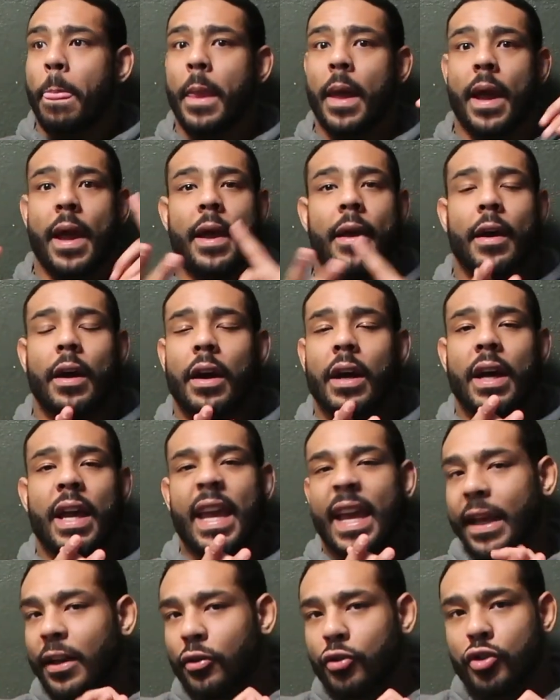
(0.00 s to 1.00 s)
that uh,
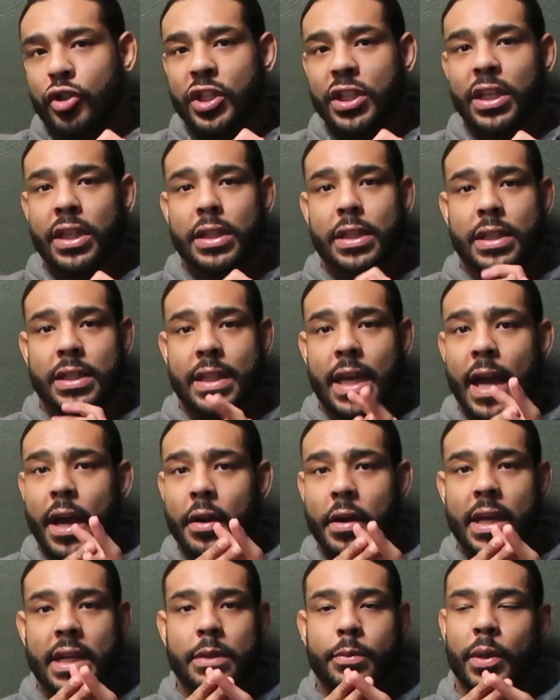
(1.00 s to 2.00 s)
energy and
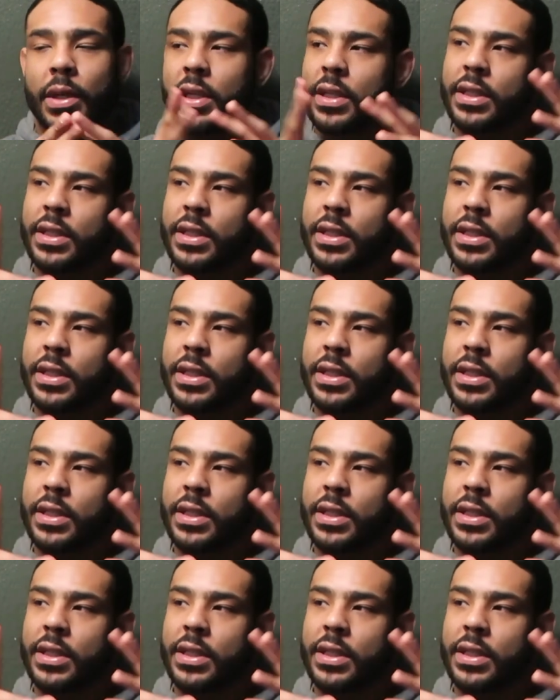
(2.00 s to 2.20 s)
desire aspect